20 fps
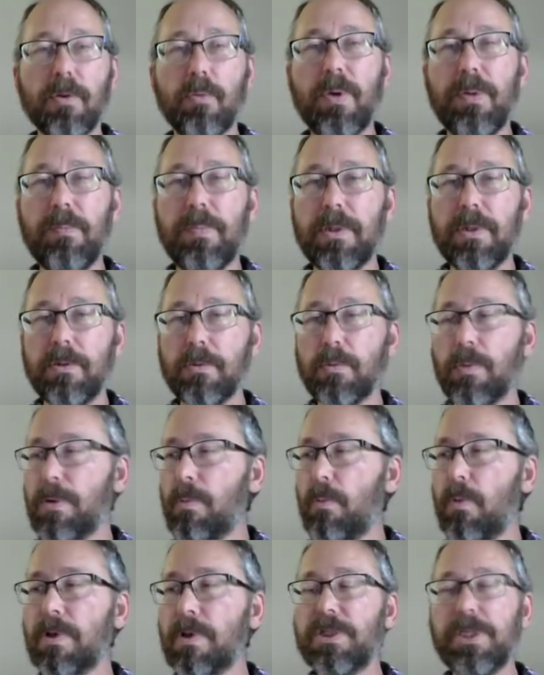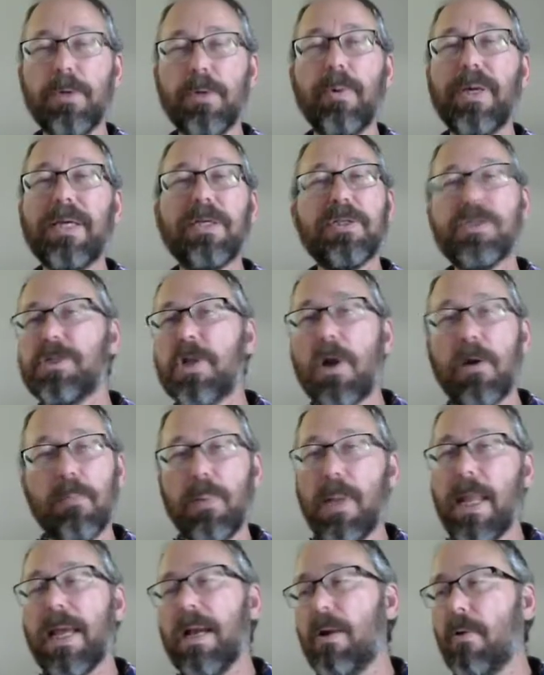we build with a worksheet. We can start
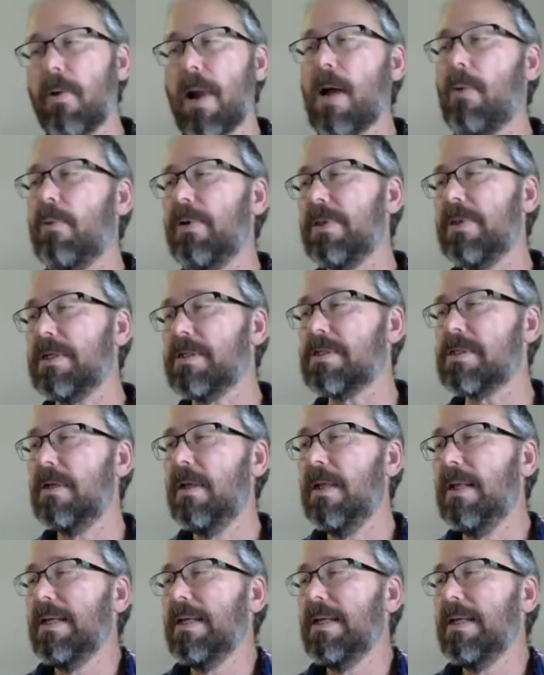playing around with this.